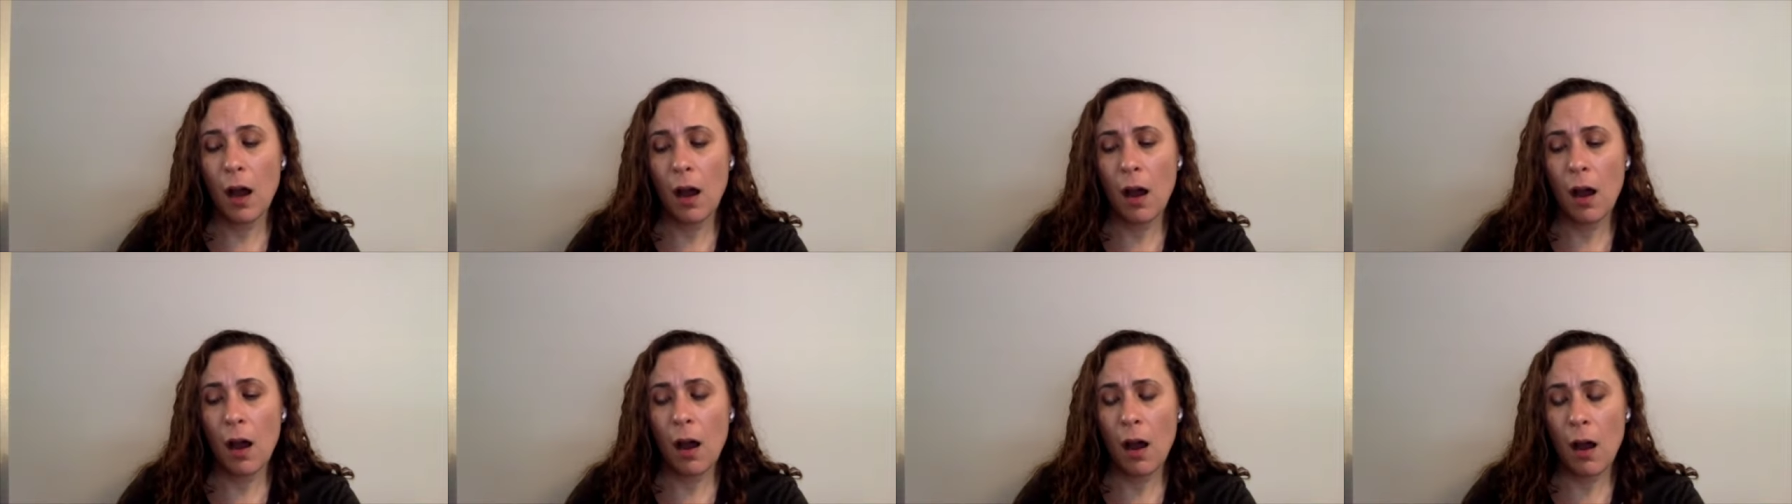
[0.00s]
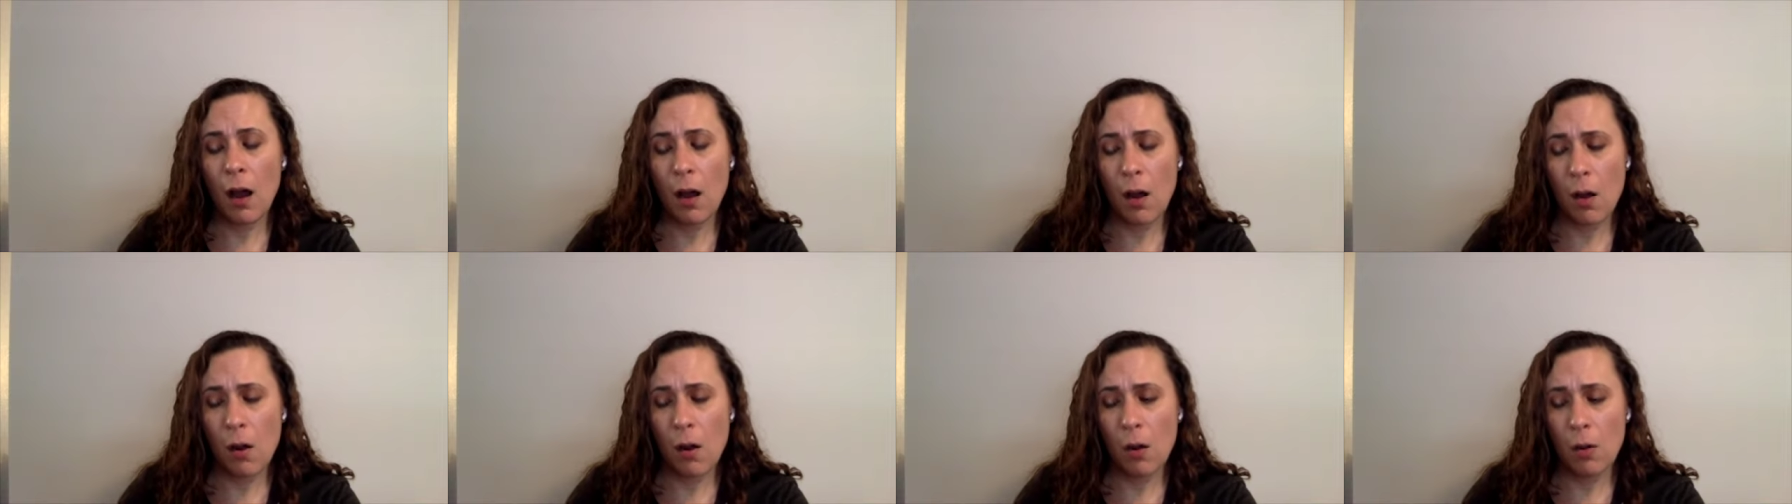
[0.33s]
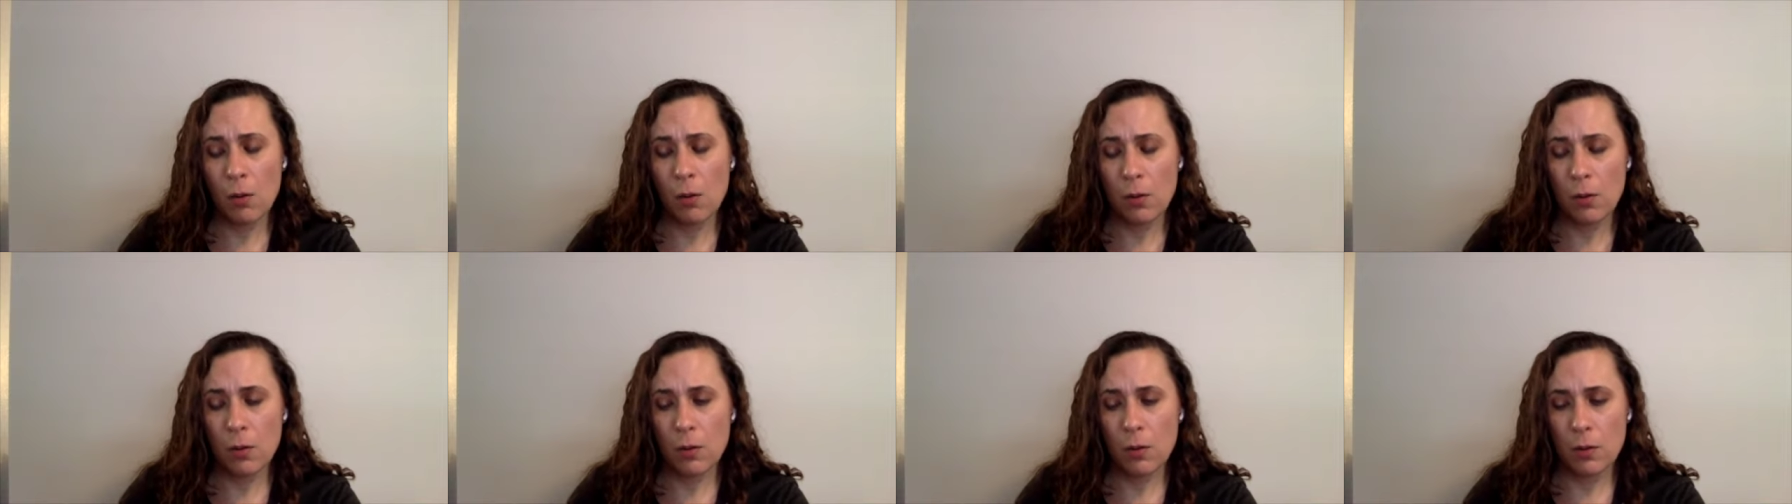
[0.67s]

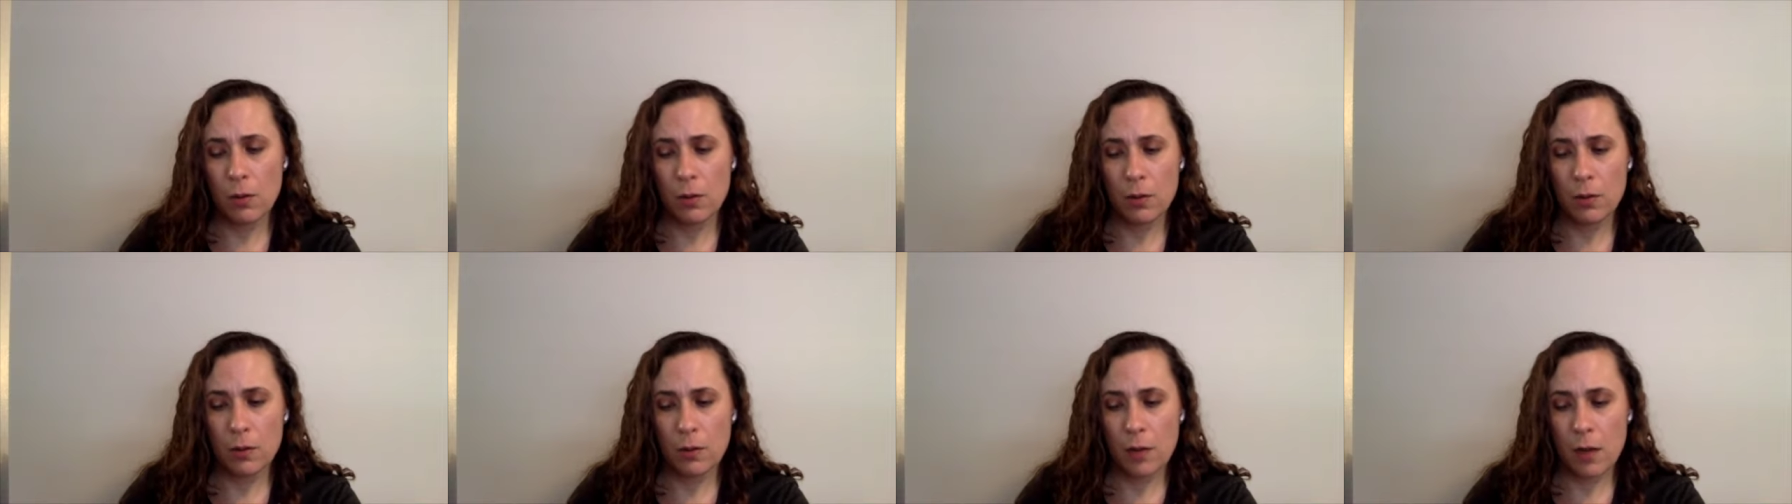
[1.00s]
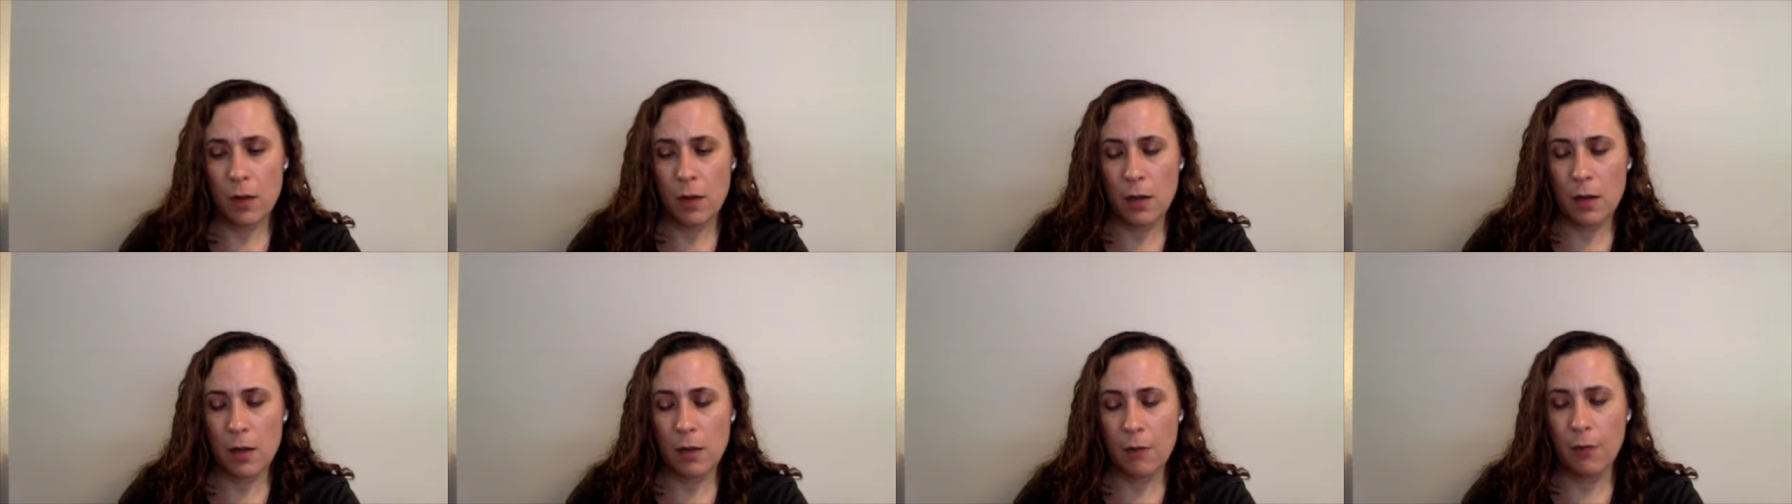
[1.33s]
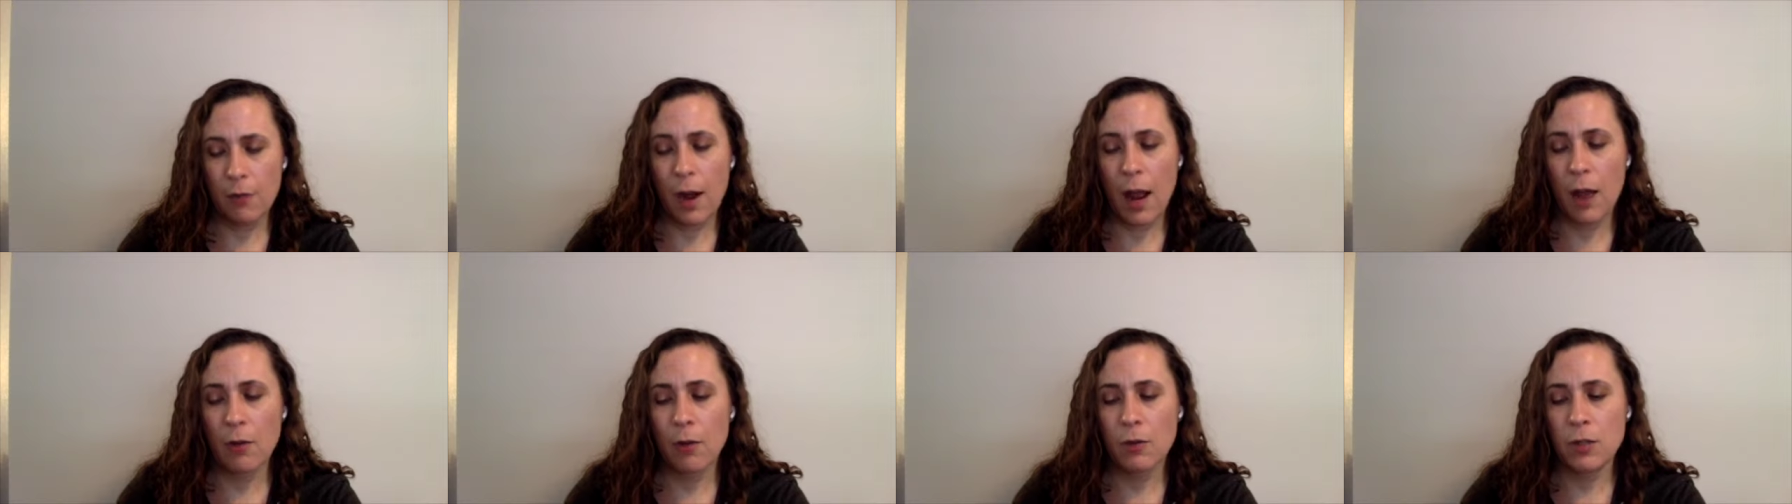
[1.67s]
Oh, Nadia
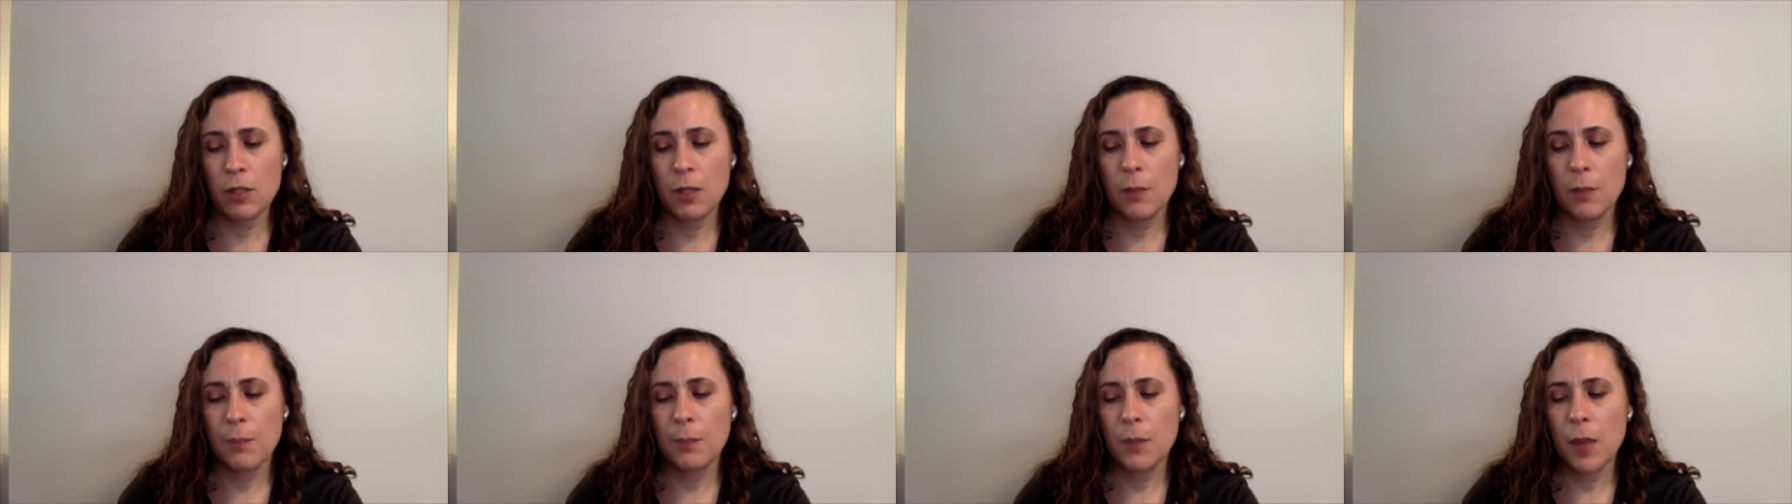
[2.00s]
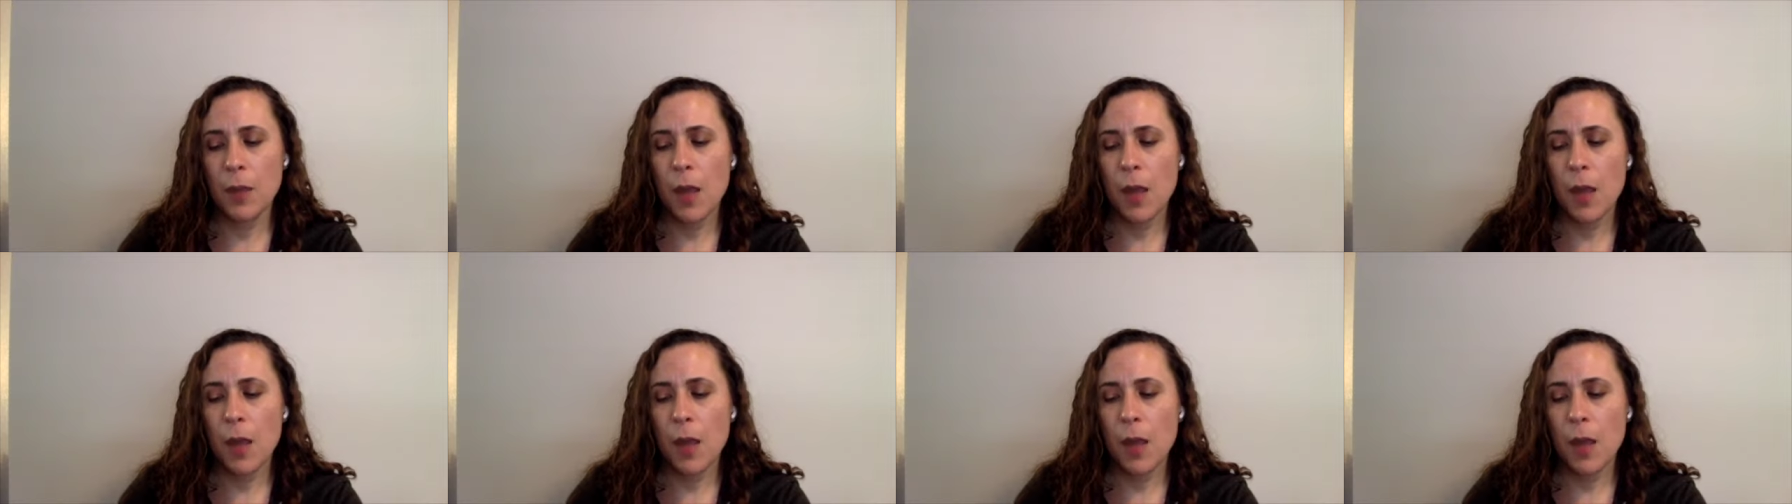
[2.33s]
frowned